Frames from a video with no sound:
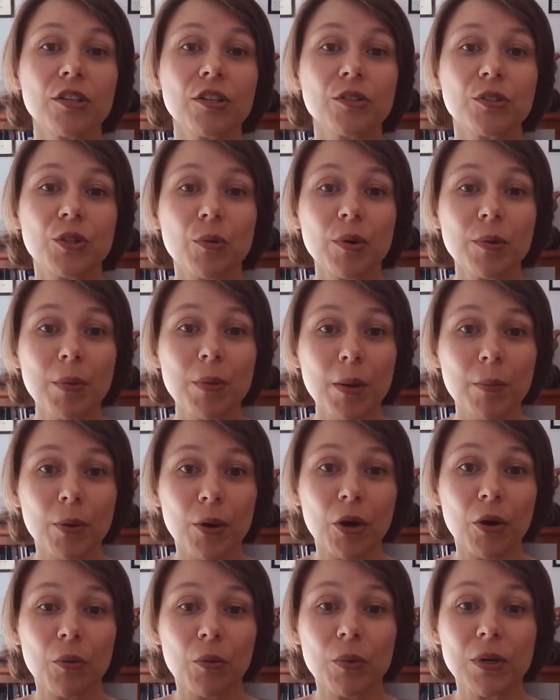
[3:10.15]
So
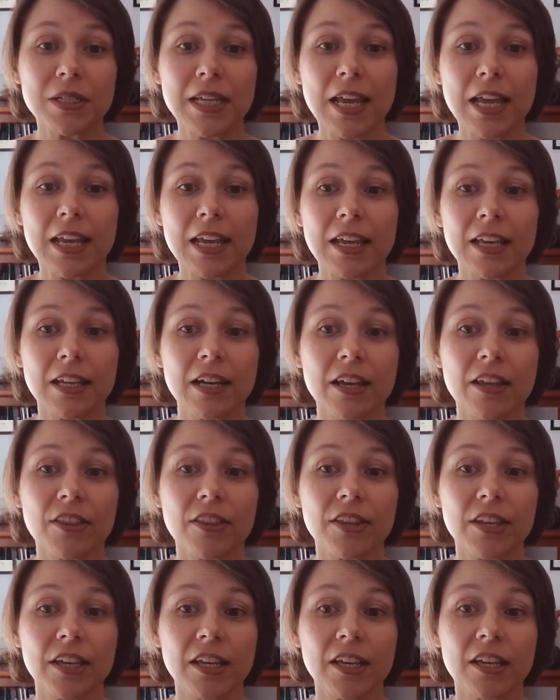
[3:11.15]
remember, we're taking
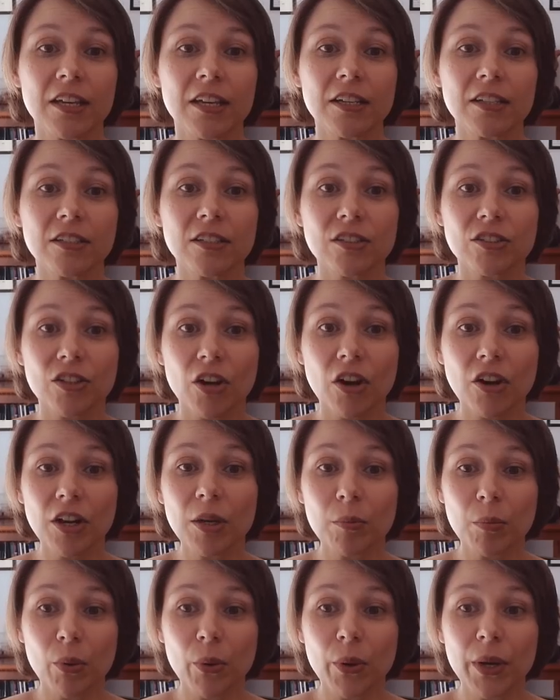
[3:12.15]
the
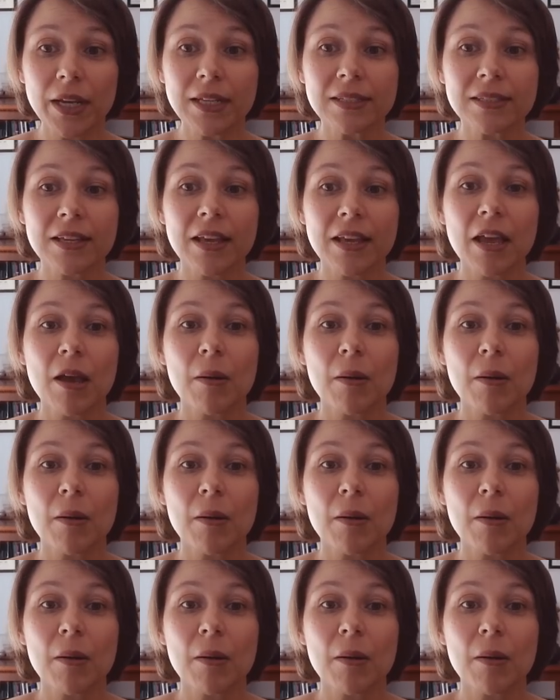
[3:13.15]
starting point